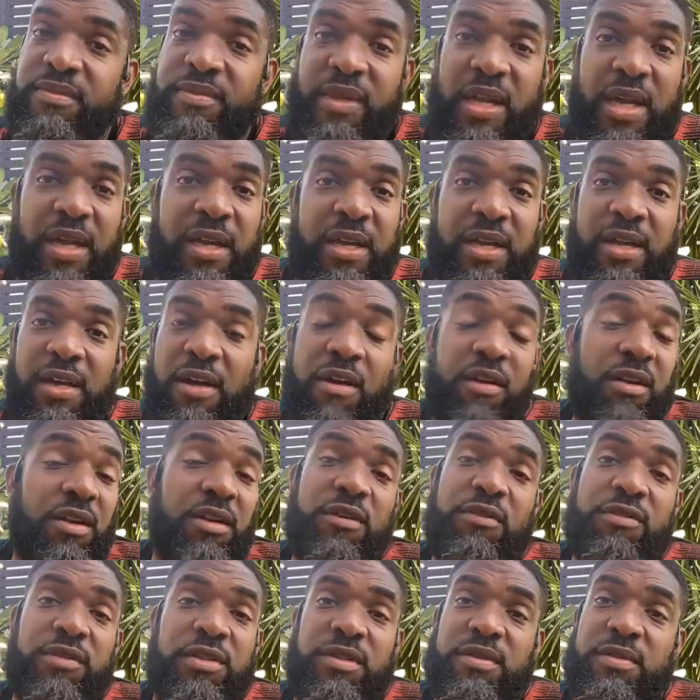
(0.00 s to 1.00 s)
uh, all
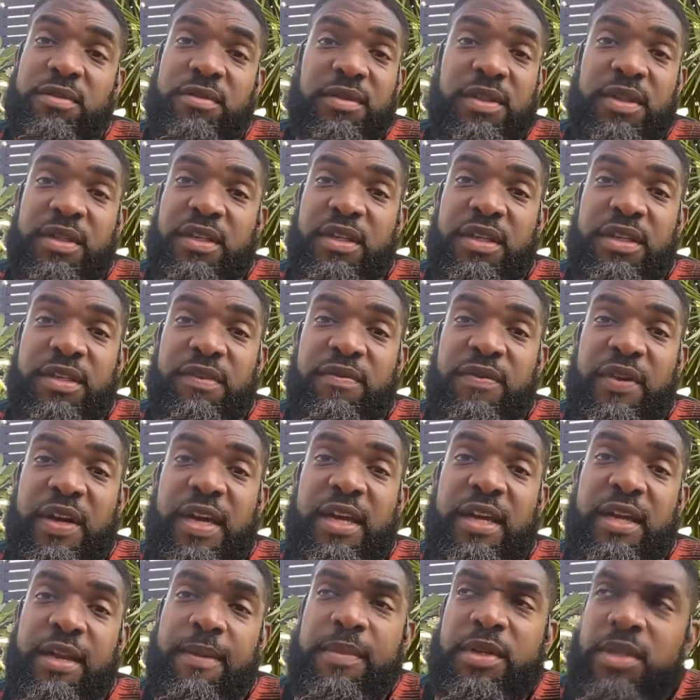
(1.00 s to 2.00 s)
over and, and
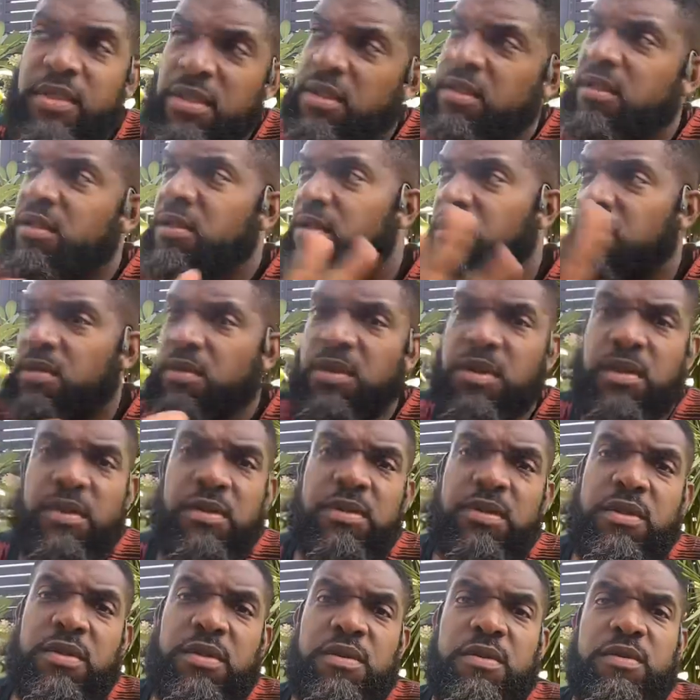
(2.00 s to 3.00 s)
find. I mean, just just you know,
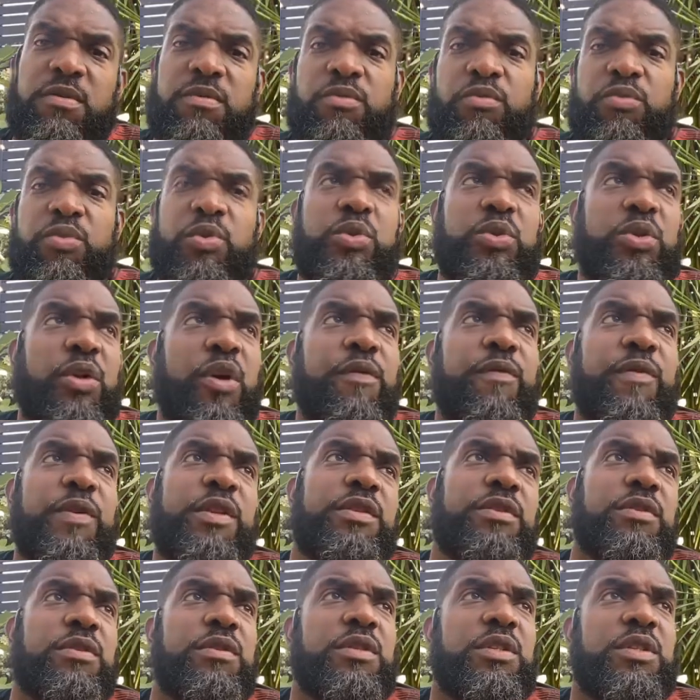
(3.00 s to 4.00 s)
just start
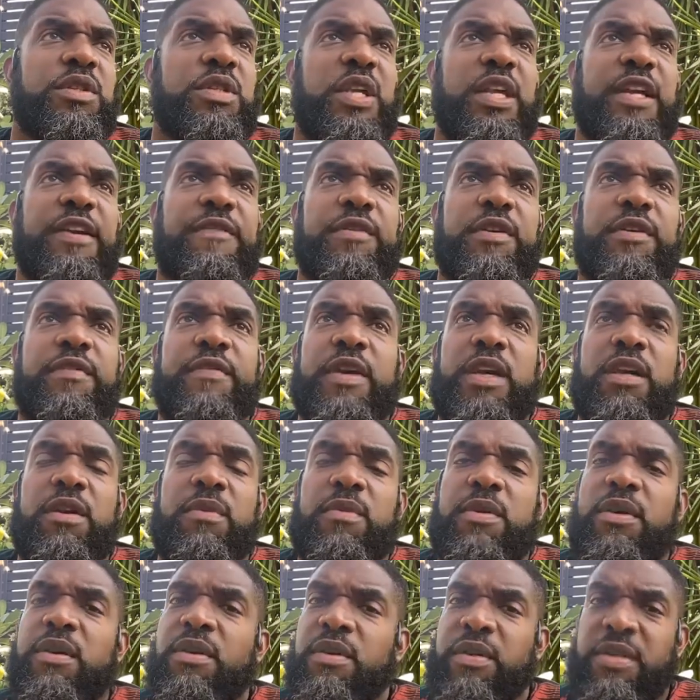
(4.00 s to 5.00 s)
researching slavery around the
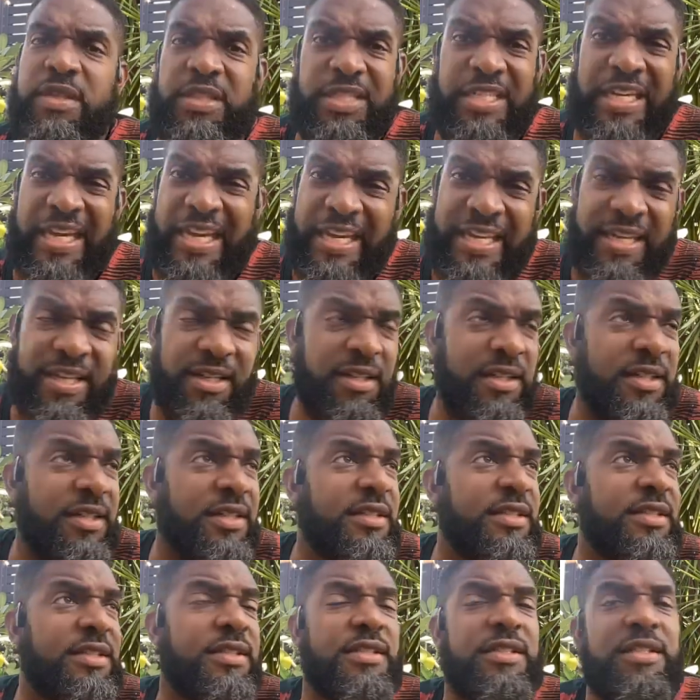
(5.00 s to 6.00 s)
world,
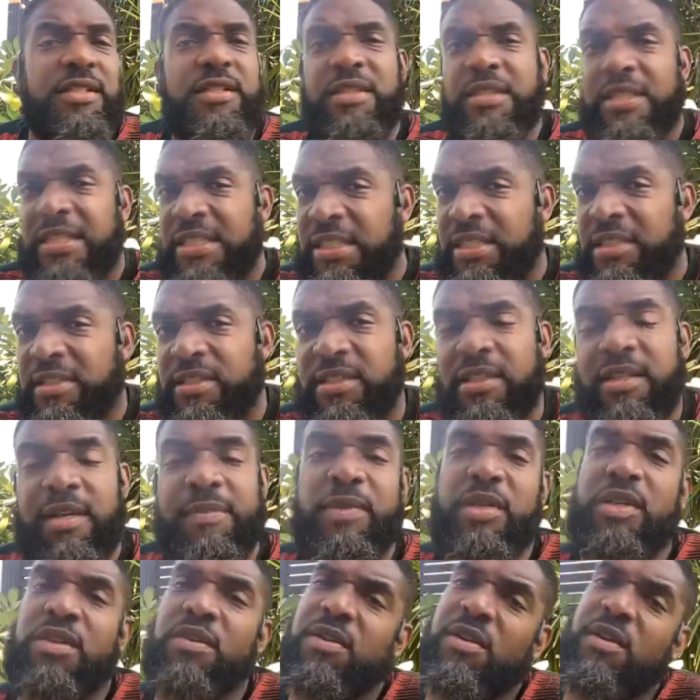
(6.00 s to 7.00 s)
China, Indonesia. I
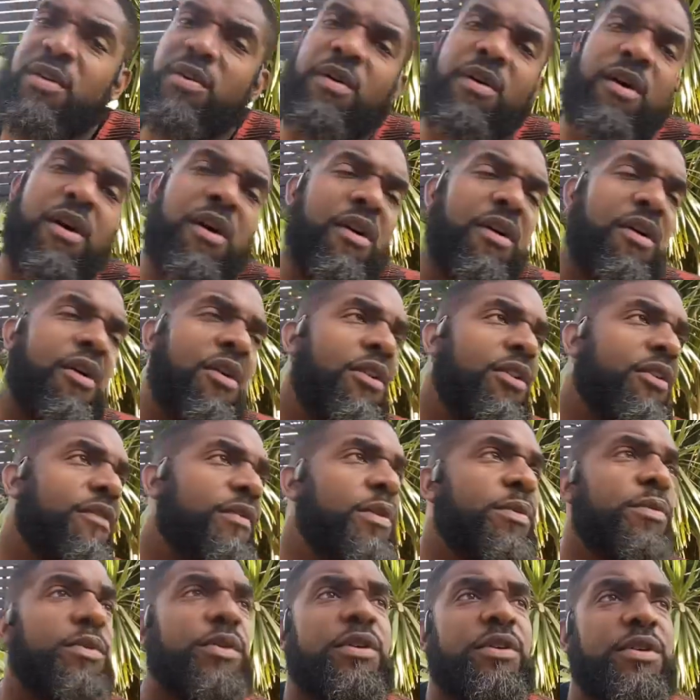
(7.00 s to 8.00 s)
mean, you can go all over
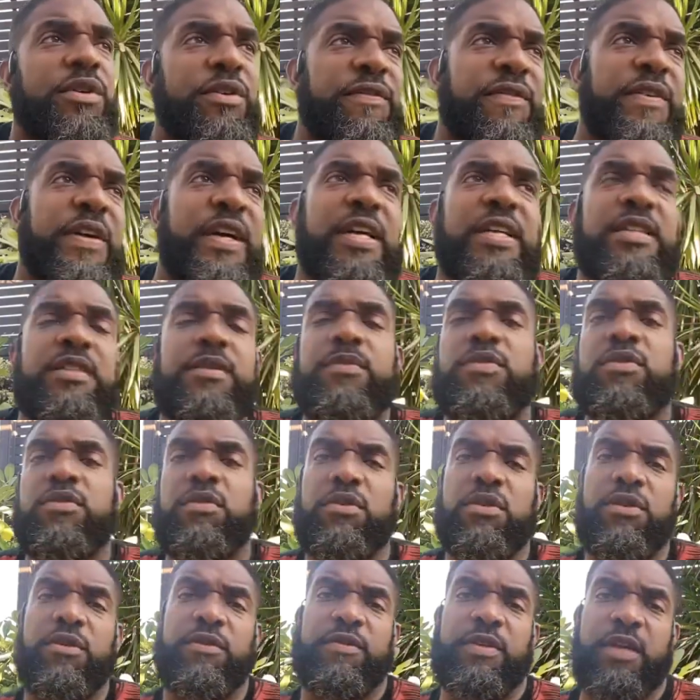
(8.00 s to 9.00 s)
the world and find some
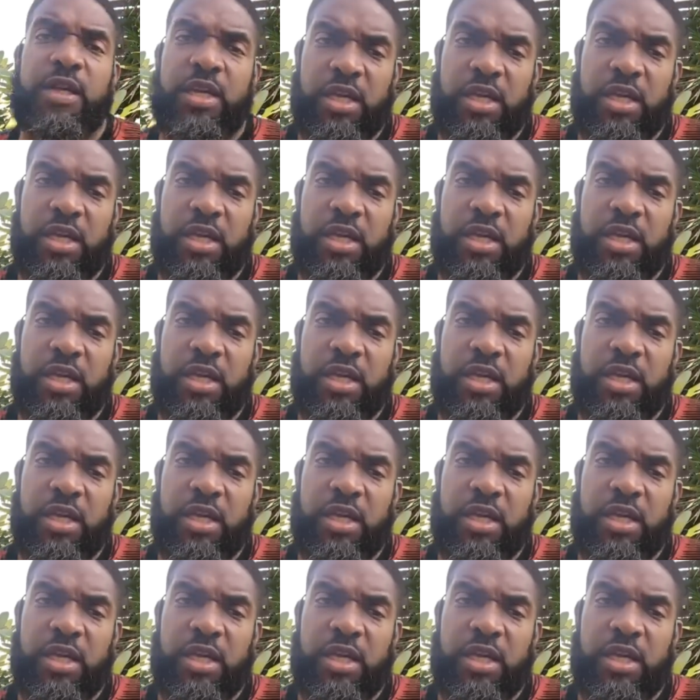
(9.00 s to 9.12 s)
sort of